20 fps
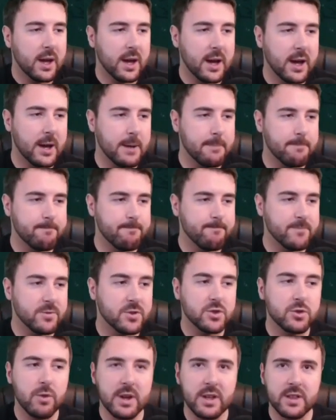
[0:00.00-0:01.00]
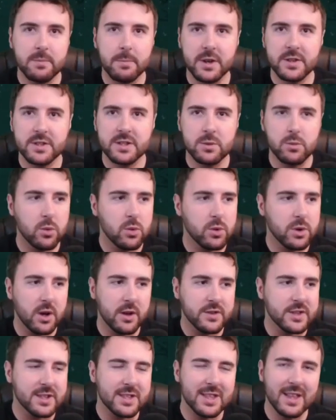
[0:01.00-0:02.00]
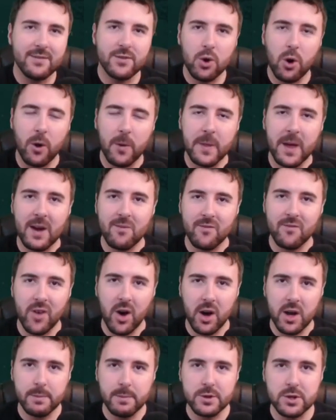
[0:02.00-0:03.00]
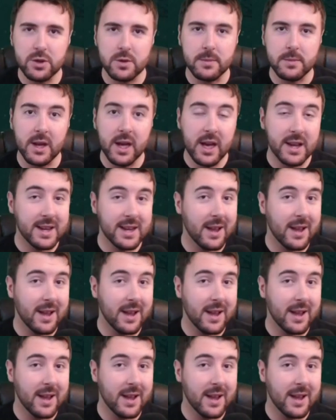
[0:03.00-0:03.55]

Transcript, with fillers: um, strength busted war dancers. They've got that vibe to them.